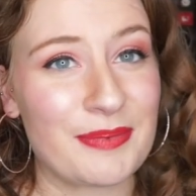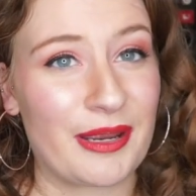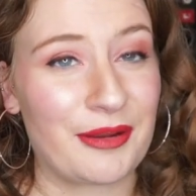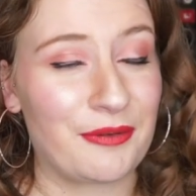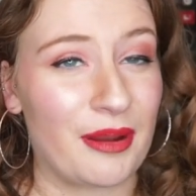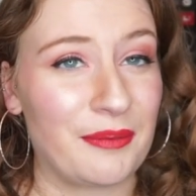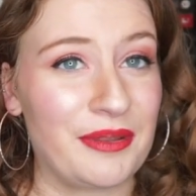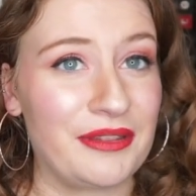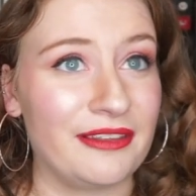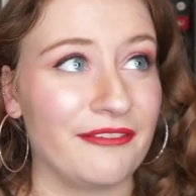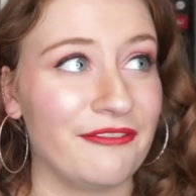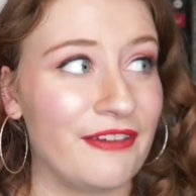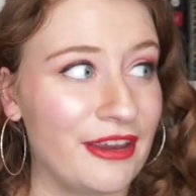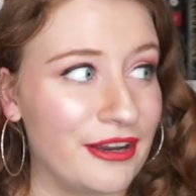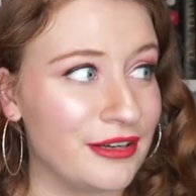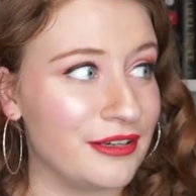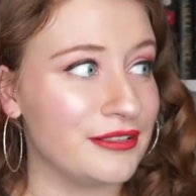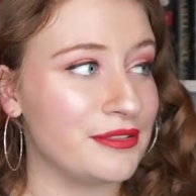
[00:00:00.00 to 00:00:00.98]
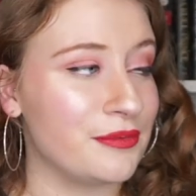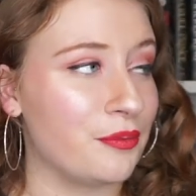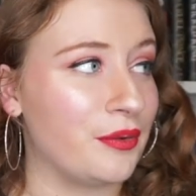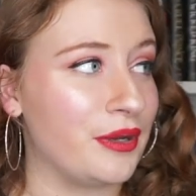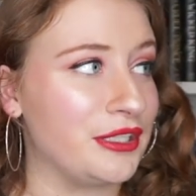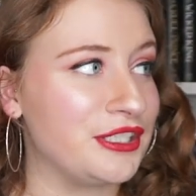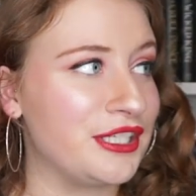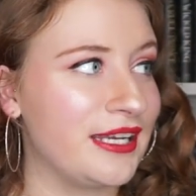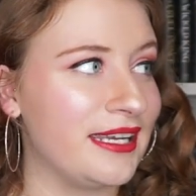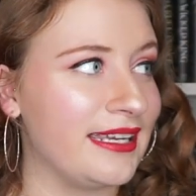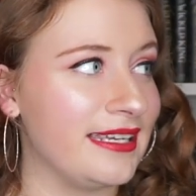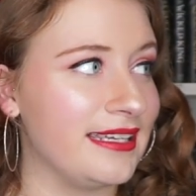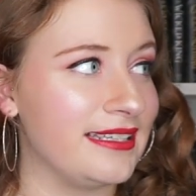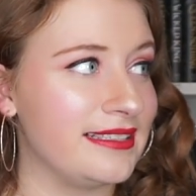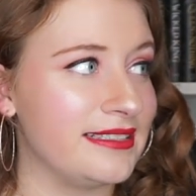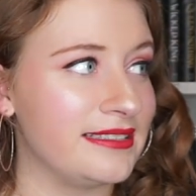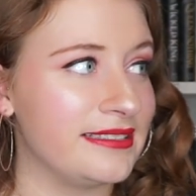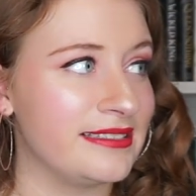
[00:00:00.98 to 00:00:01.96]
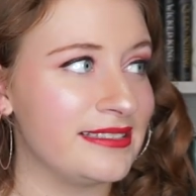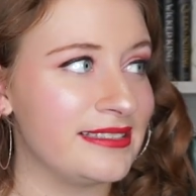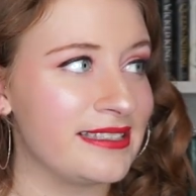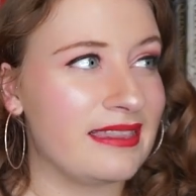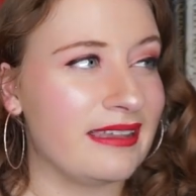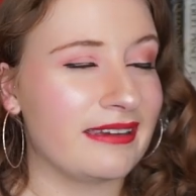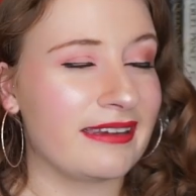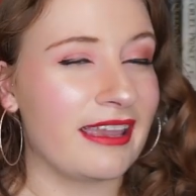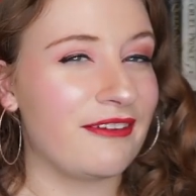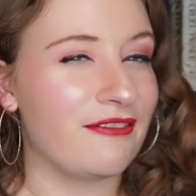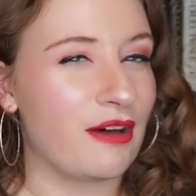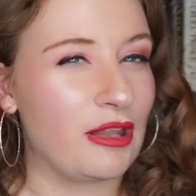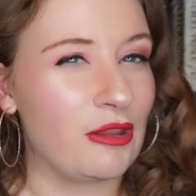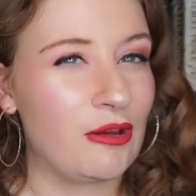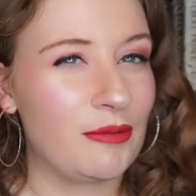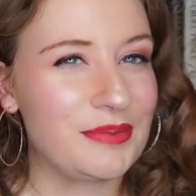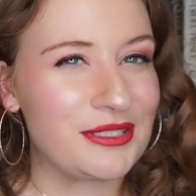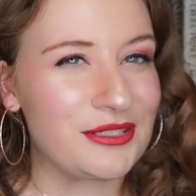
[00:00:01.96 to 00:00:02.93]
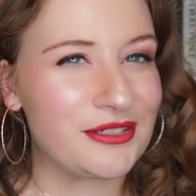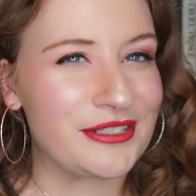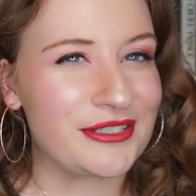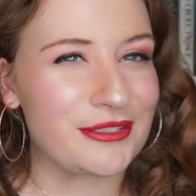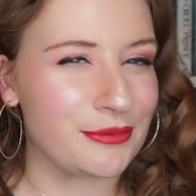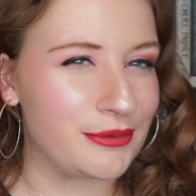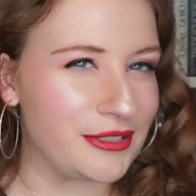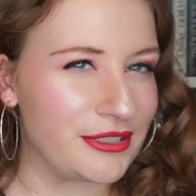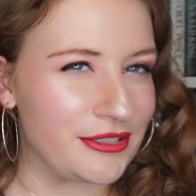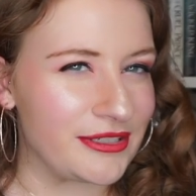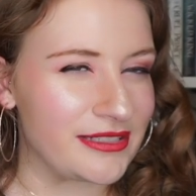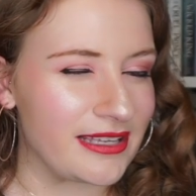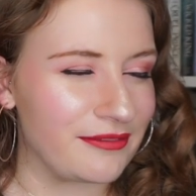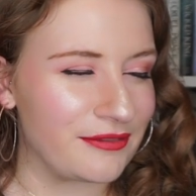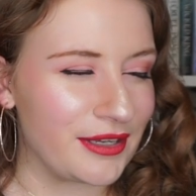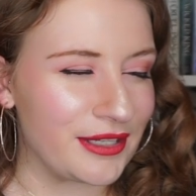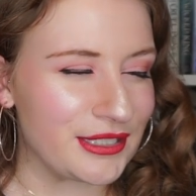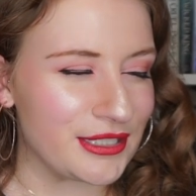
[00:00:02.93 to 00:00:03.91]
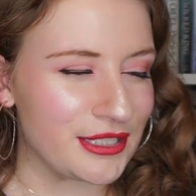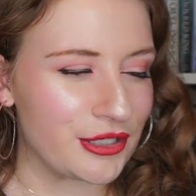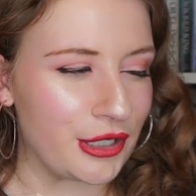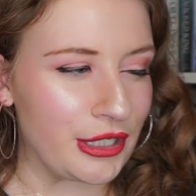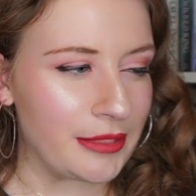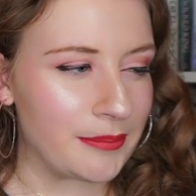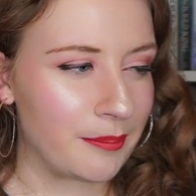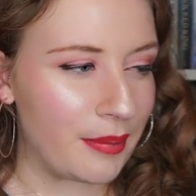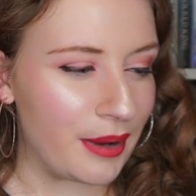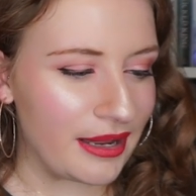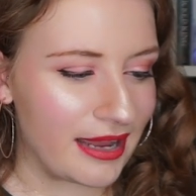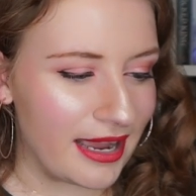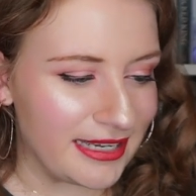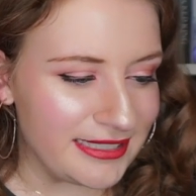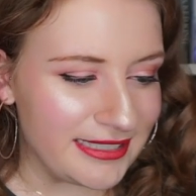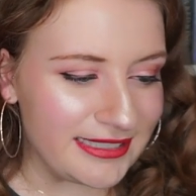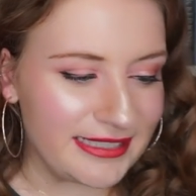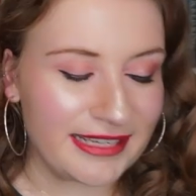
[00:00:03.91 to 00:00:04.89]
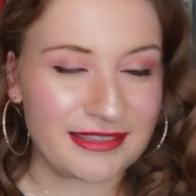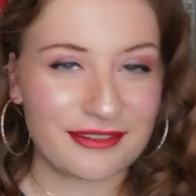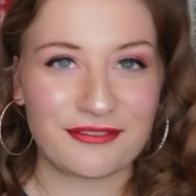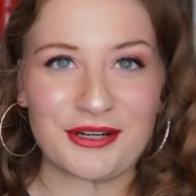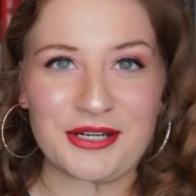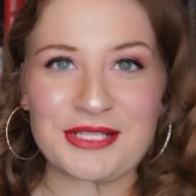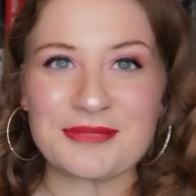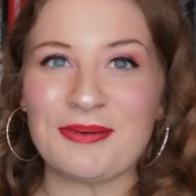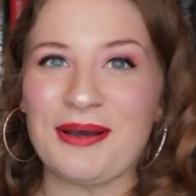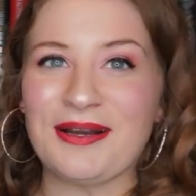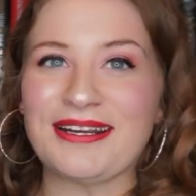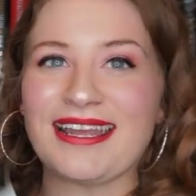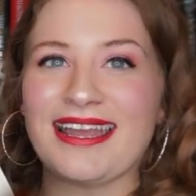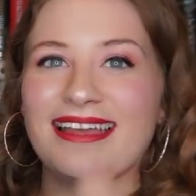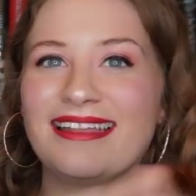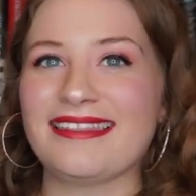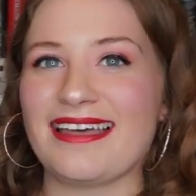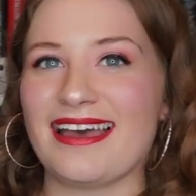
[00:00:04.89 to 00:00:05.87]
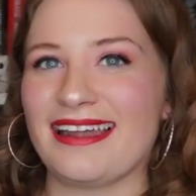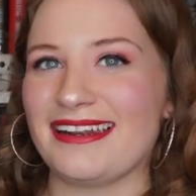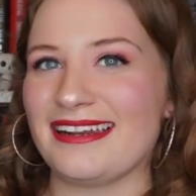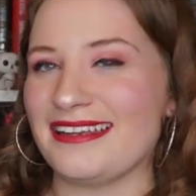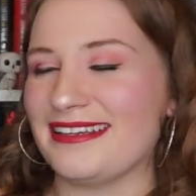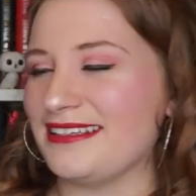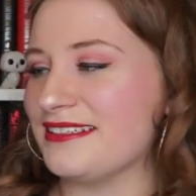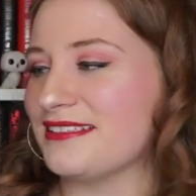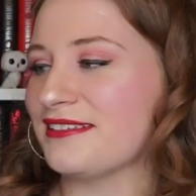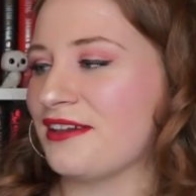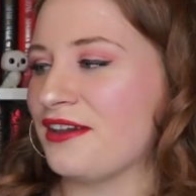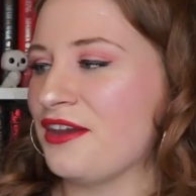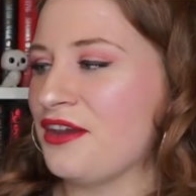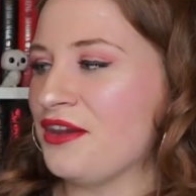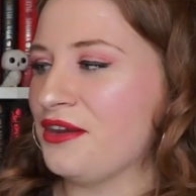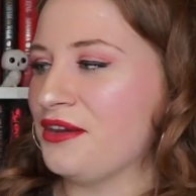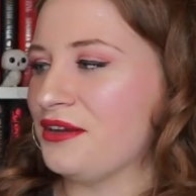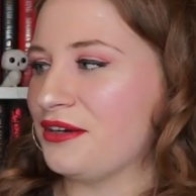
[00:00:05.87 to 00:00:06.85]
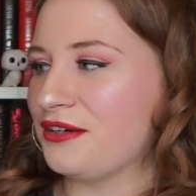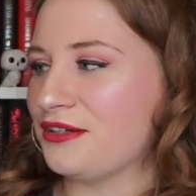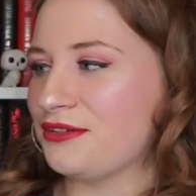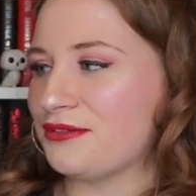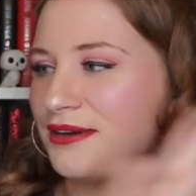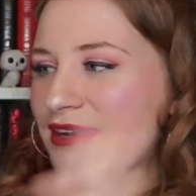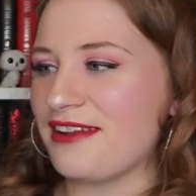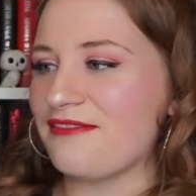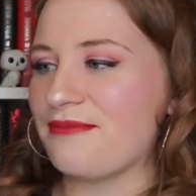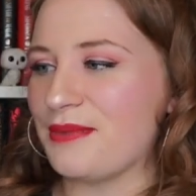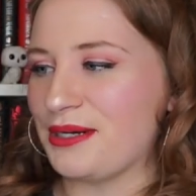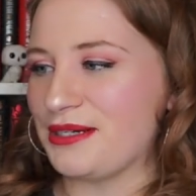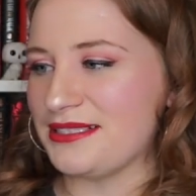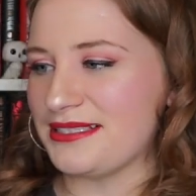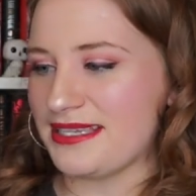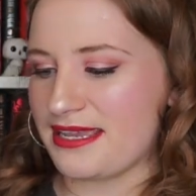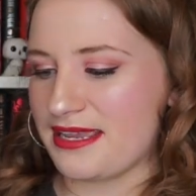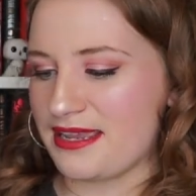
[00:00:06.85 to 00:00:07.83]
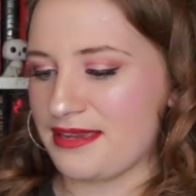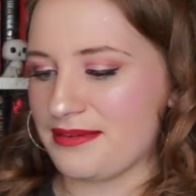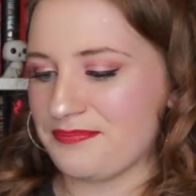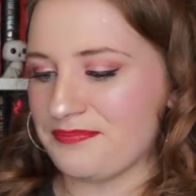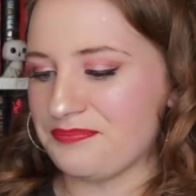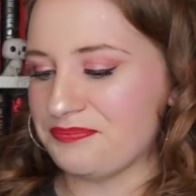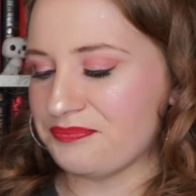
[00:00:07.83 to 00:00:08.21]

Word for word: by Robin LaFerres, which is like a follow-up series to a series I've yet to start, but I did get the first book, and that is Grave Mercy.